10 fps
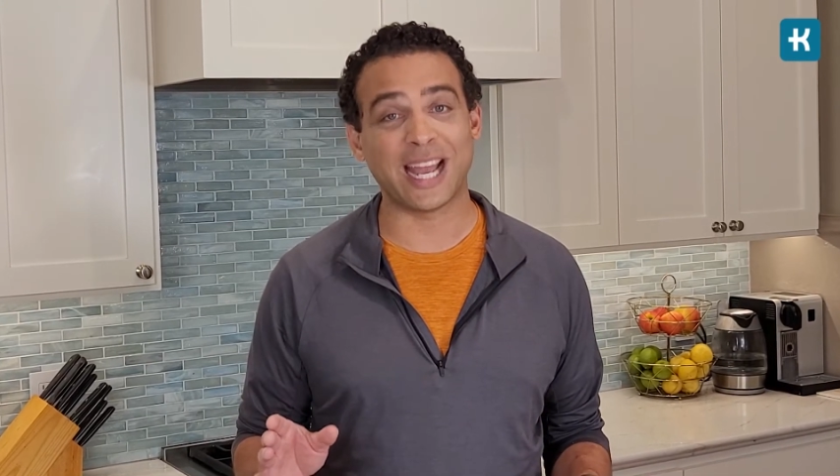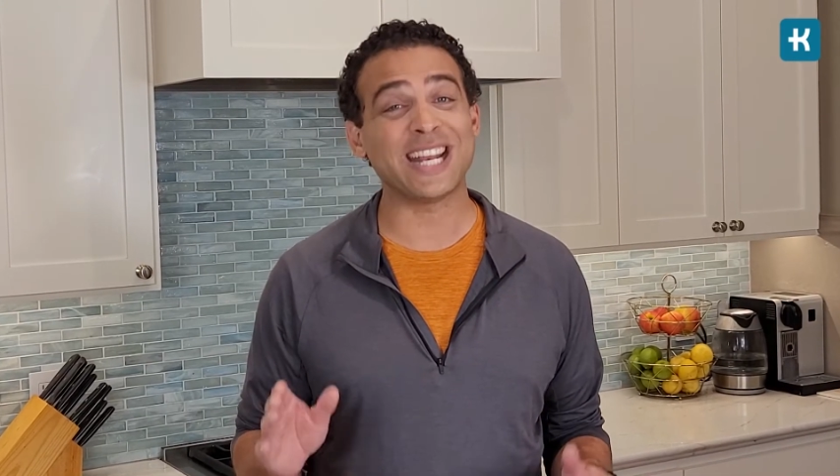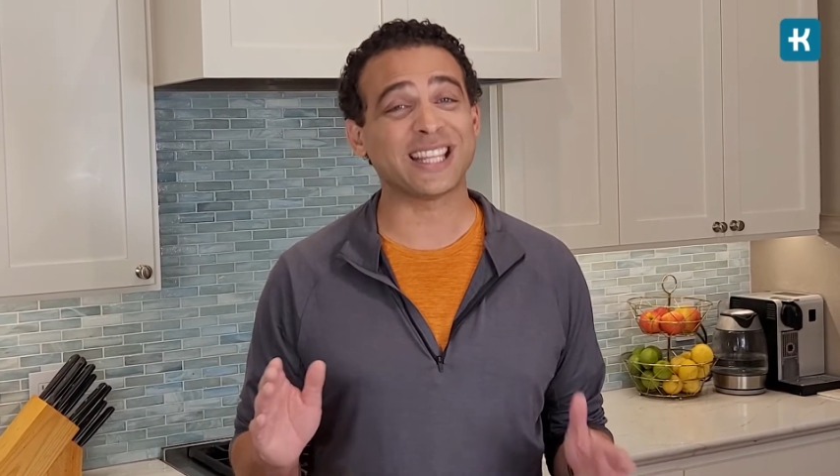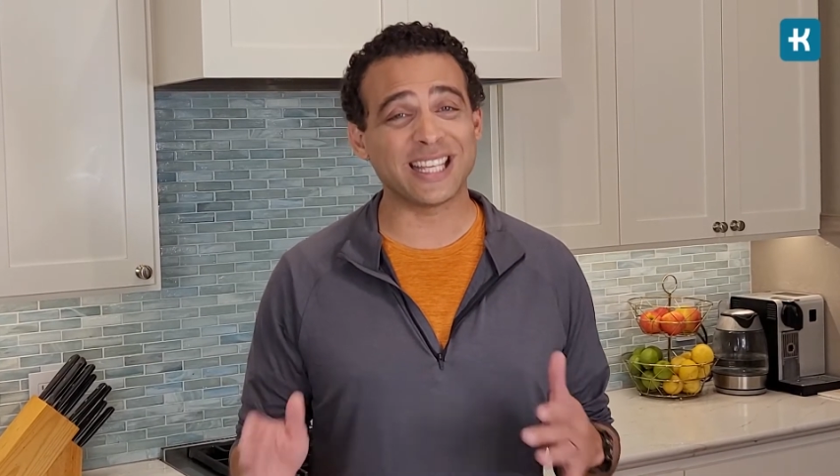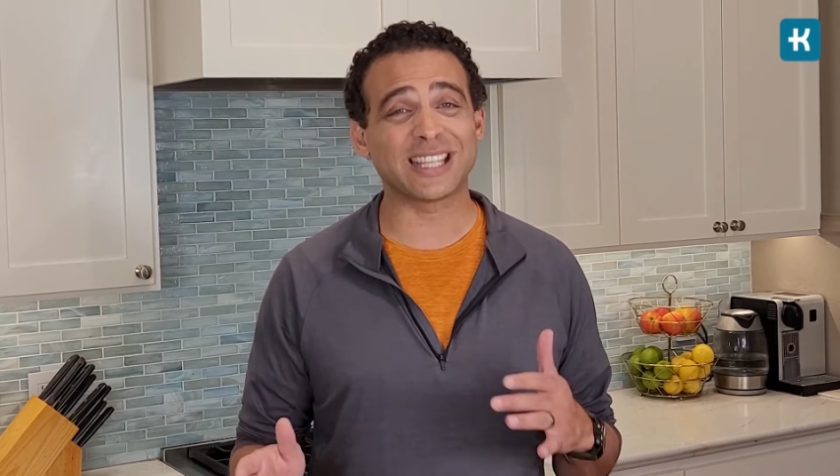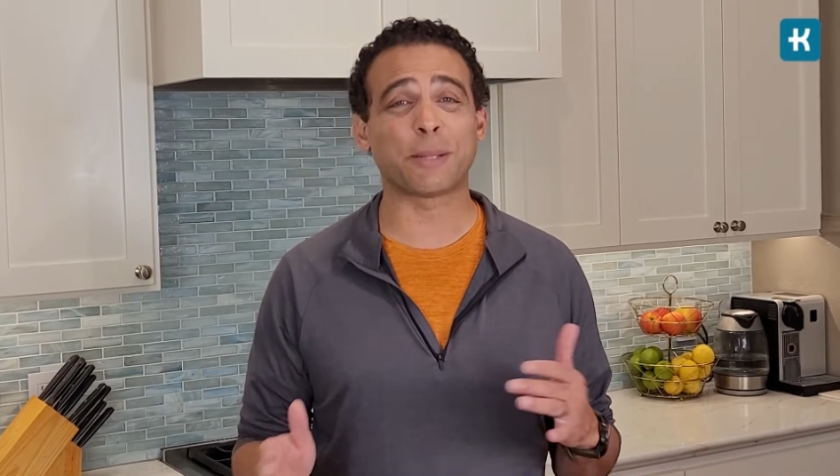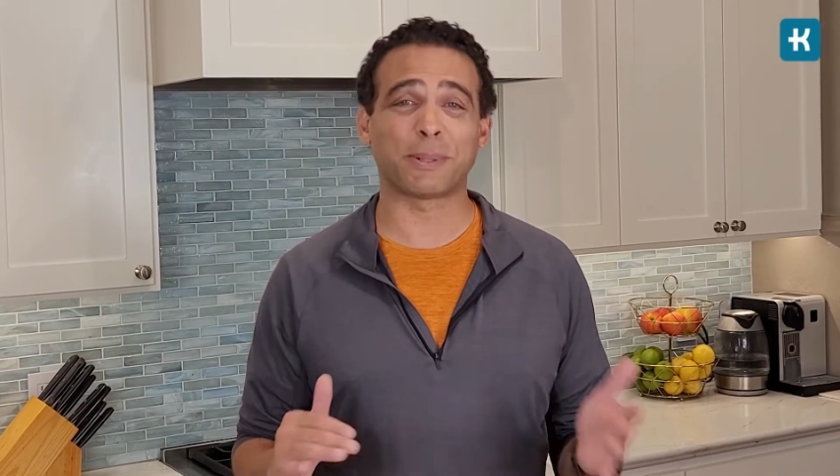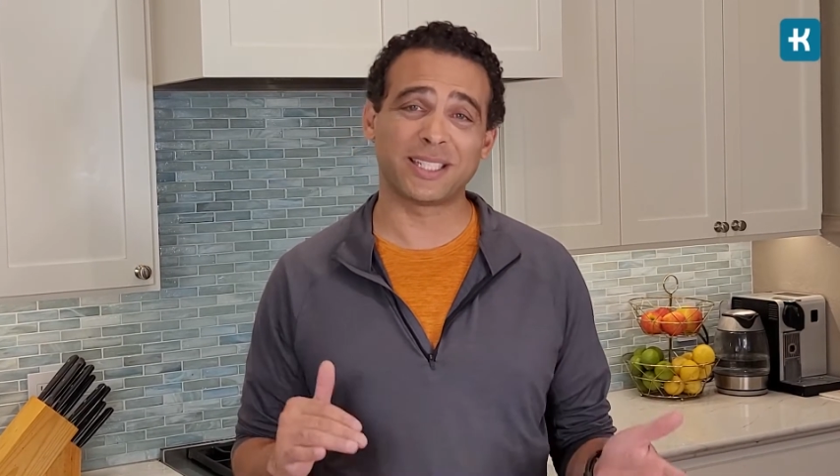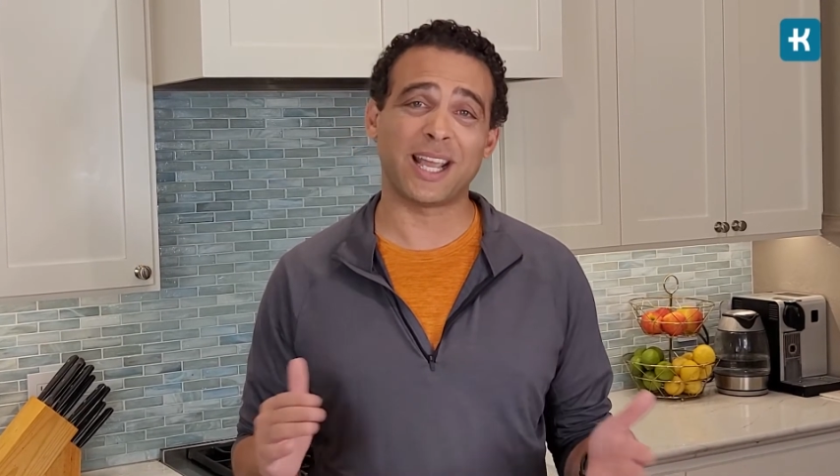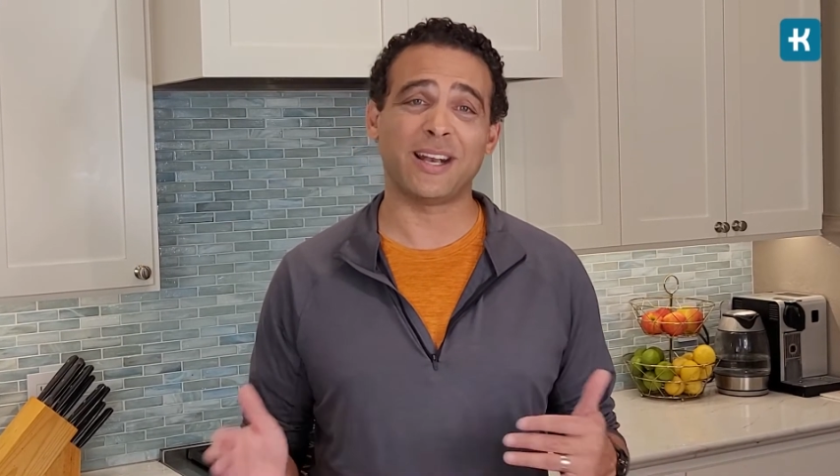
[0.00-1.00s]
and you think the
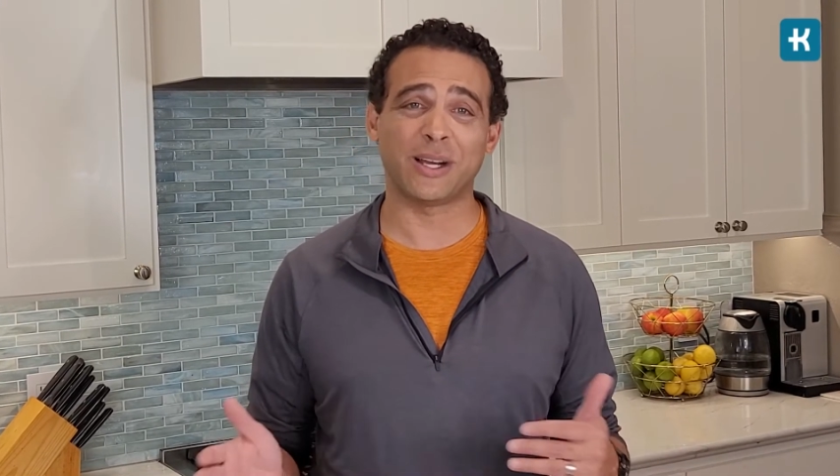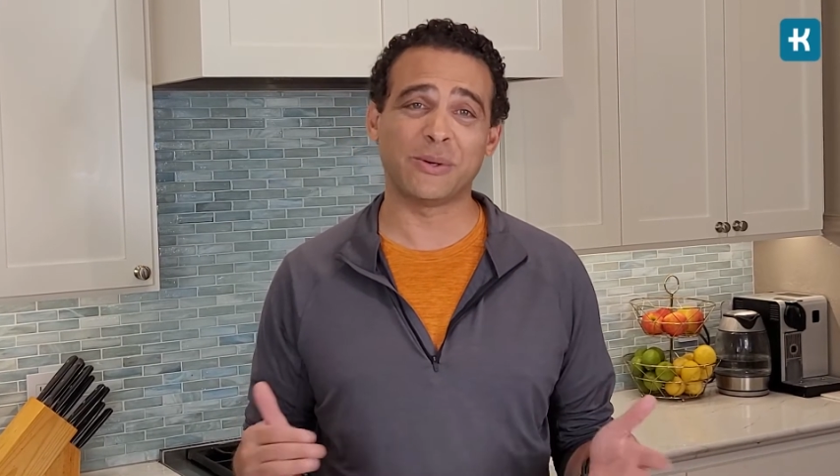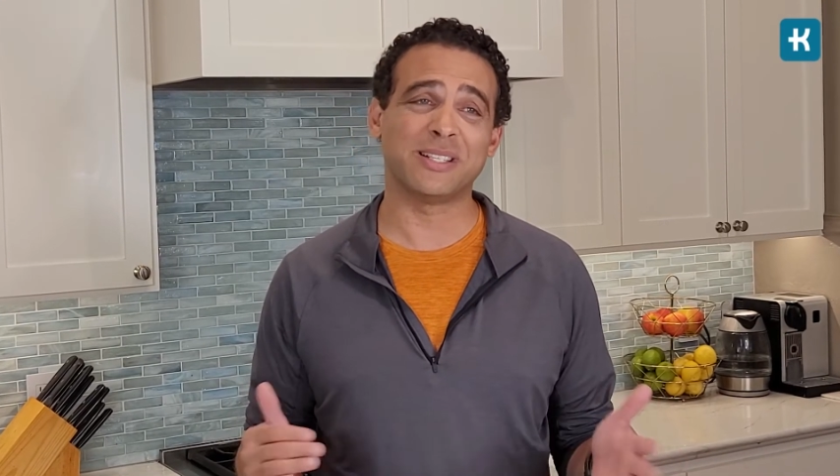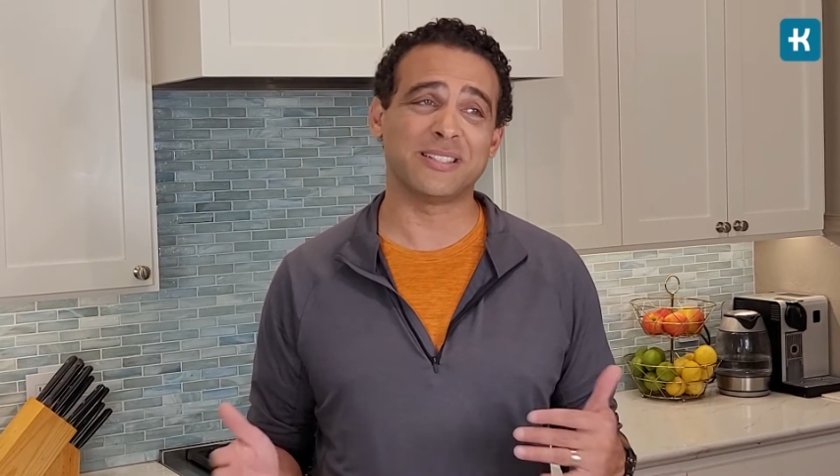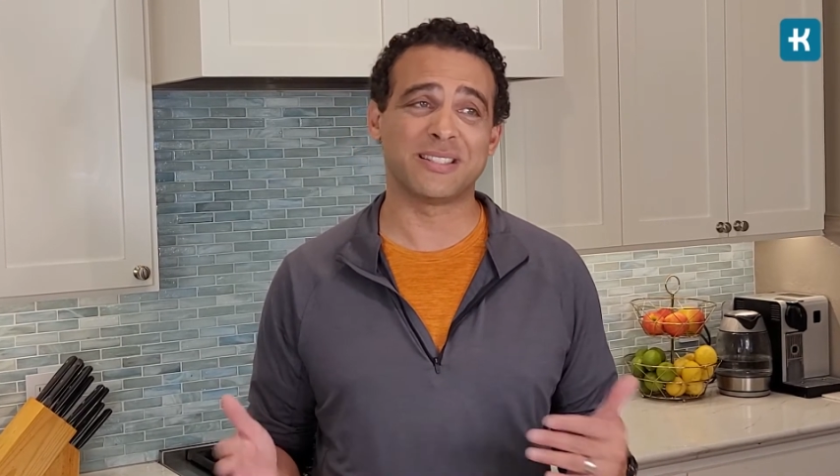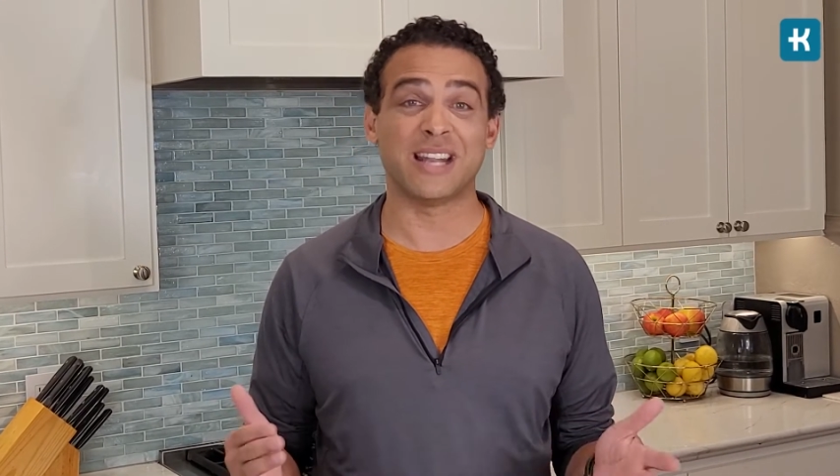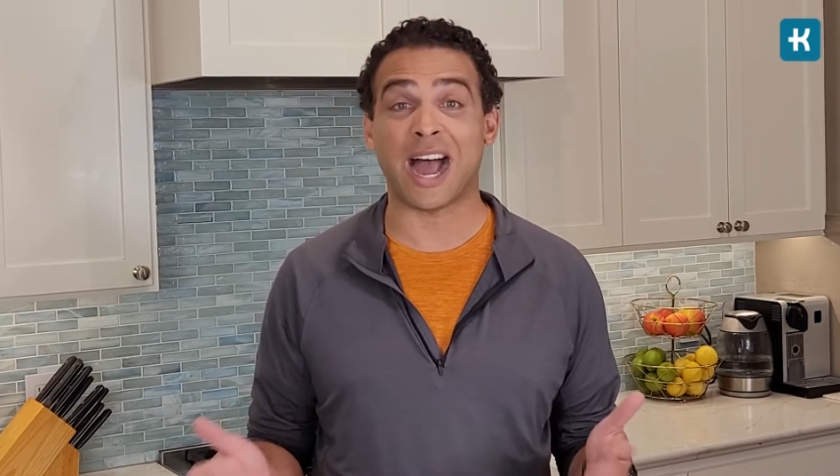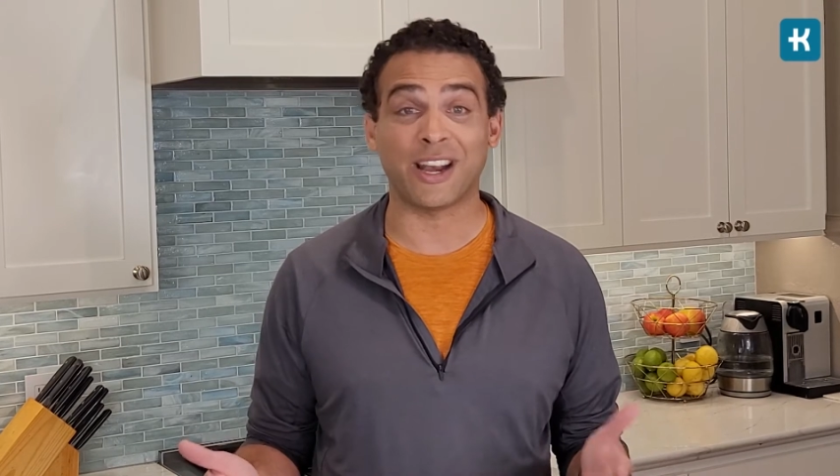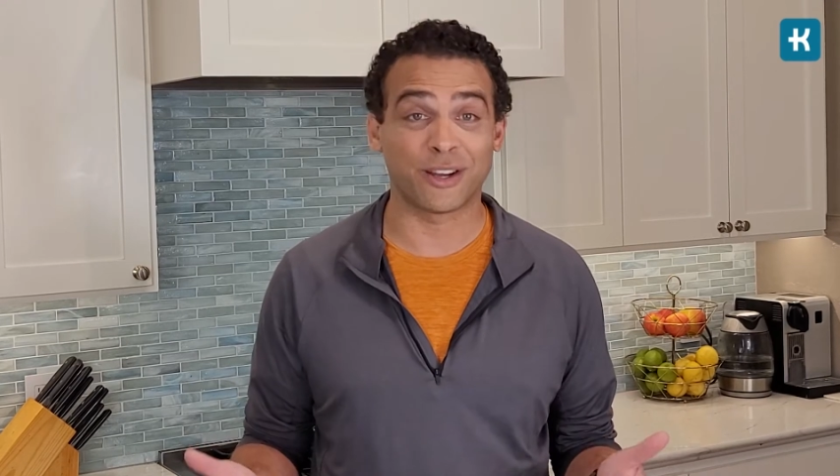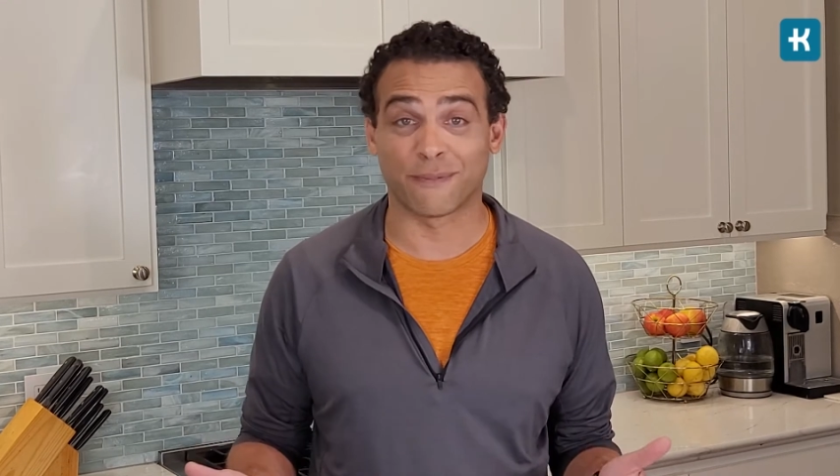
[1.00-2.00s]
potato is not